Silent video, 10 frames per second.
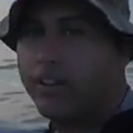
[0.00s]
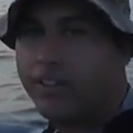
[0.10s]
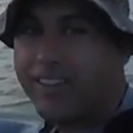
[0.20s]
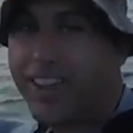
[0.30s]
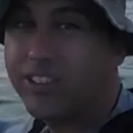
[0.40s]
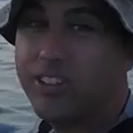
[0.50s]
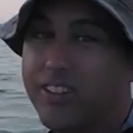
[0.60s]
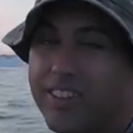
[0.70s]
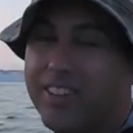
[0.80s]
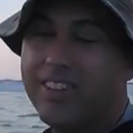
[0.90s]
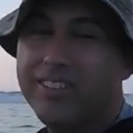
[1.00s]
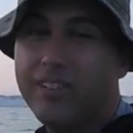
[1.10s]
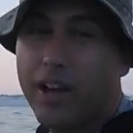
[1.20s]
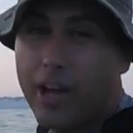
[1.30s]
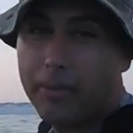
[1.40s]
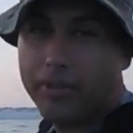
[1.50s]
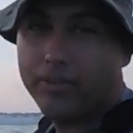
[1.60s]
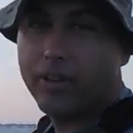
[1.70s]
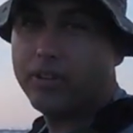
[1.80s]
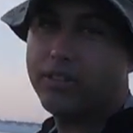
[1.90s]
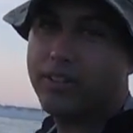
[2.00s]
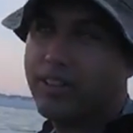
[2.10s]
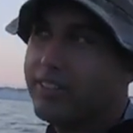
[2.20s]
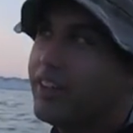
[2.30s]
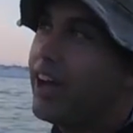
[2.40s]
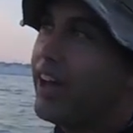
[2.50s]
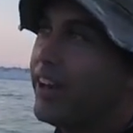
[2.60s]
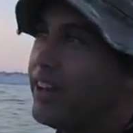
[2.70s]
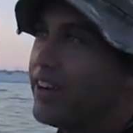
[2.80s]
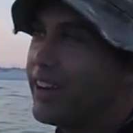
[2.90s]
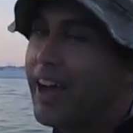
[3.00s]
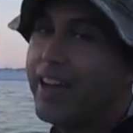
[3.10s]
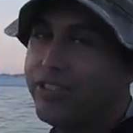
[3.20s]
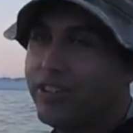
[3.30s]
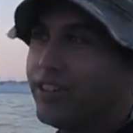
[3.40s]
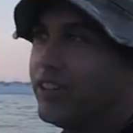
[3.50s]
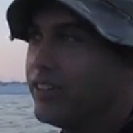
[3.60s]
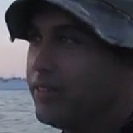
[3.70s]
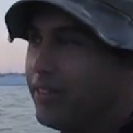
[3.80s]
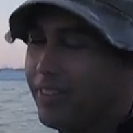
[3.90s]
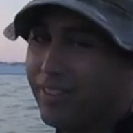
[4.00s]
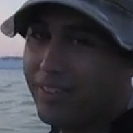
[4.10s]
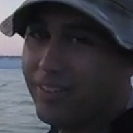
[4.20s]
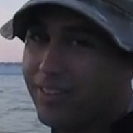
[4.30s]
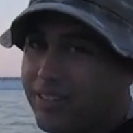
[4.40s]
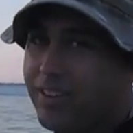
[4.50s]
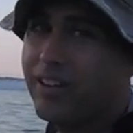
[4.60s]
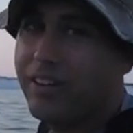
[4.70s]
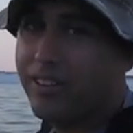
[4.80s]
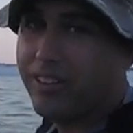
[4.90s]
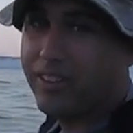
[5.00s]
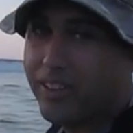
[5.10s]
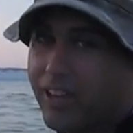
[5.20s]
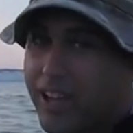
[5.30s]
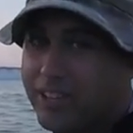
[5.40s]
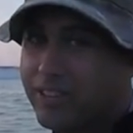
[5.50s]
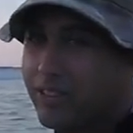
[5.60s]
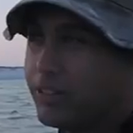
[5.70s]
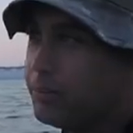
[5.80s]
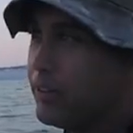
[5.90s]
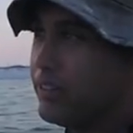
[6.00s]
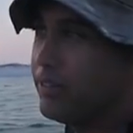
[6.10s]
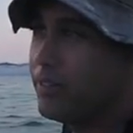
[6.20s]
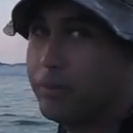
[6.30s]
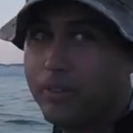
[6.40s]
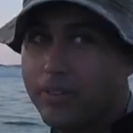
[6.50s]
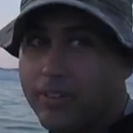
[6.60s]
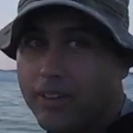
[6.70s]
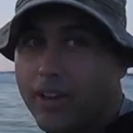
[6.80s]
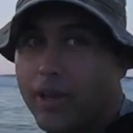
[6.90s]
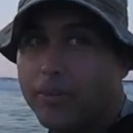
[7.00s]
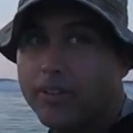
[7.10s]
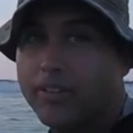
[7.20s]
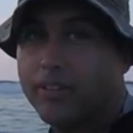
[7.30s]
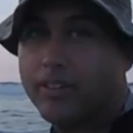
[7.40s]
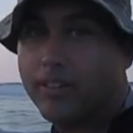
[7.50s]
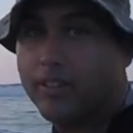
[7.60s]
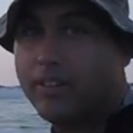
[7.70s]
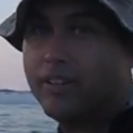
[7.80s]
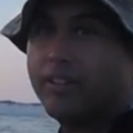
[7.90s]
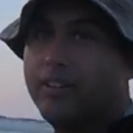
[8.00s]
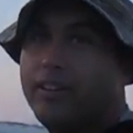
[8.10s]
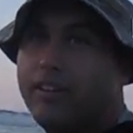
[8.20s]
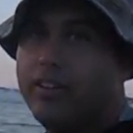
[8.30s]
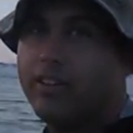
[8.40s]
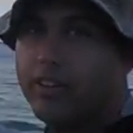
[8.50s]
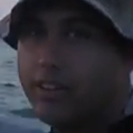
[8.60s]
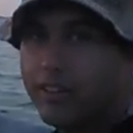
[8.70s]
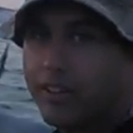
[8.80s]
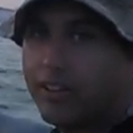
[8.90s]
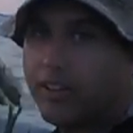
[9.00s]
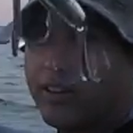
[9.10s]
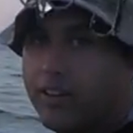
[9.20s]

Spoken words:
It's actually the tsunami version. It's not a gotcha. The gotchas are expensive, so I'm using tsunamis. See it?